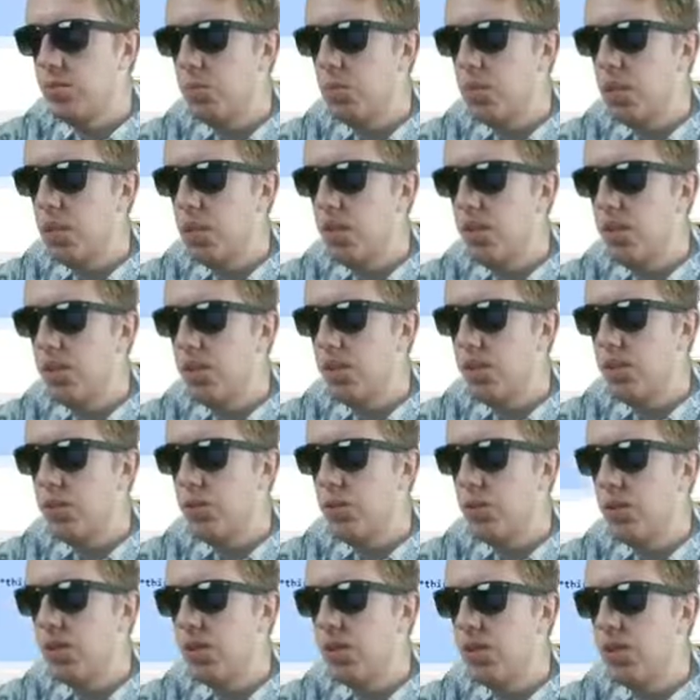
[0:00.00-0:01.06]
with the
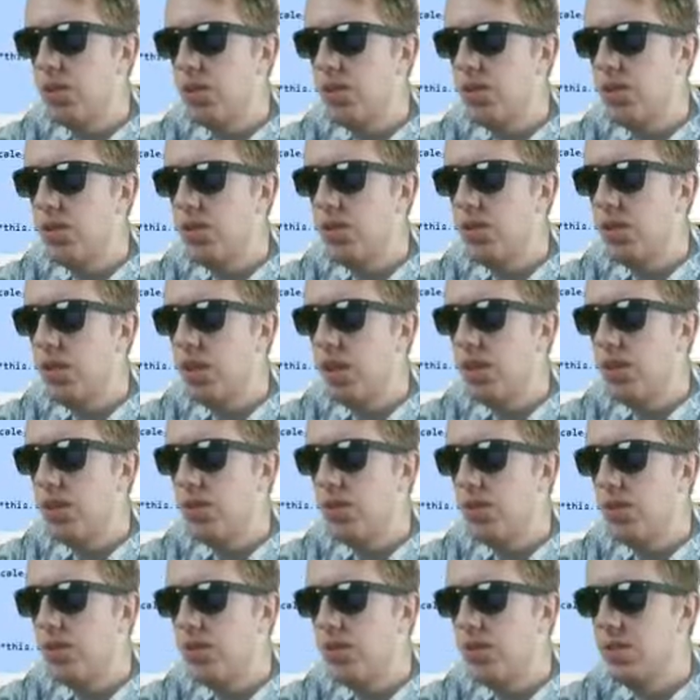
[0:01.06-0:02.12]
Twitter
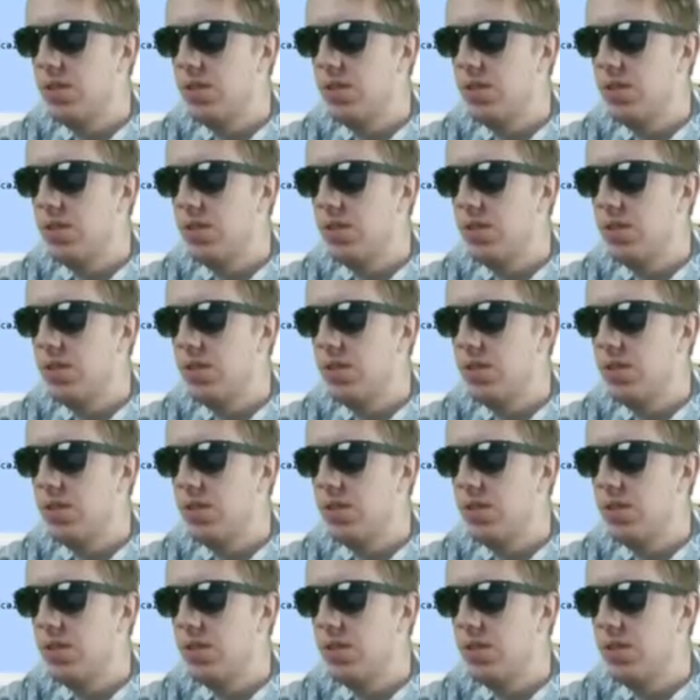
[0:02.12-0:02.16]
handle.